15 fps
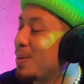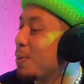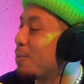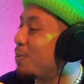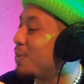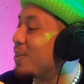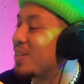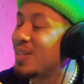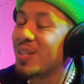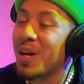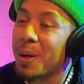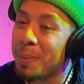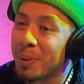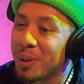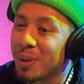We're from the
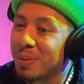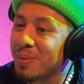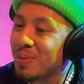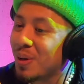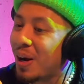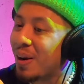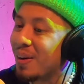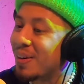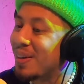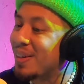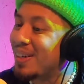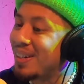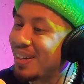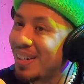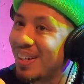suburbs. We're out here in the
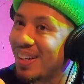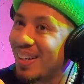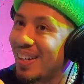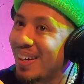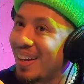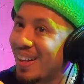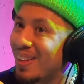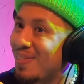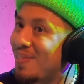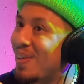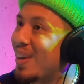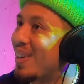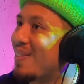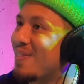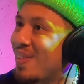hood at the
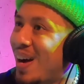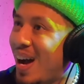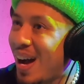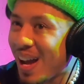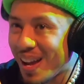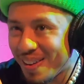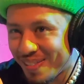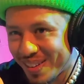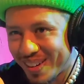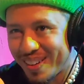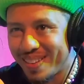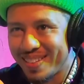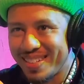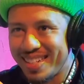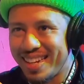fucking Vibe. You know
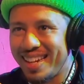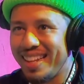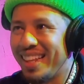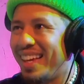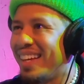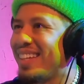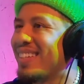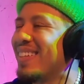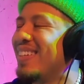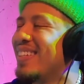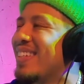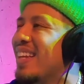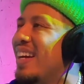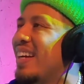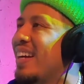what I'm saying? Like, so it's
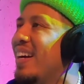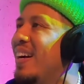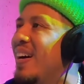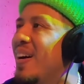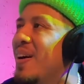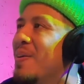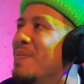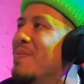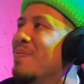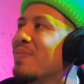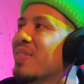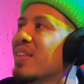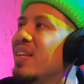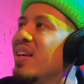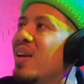like,
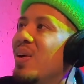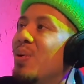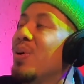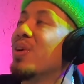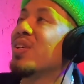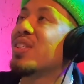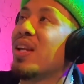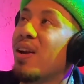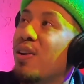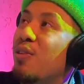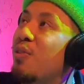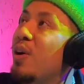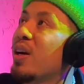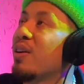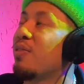we were scared as
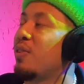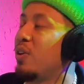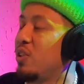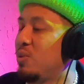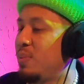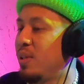fuck at first.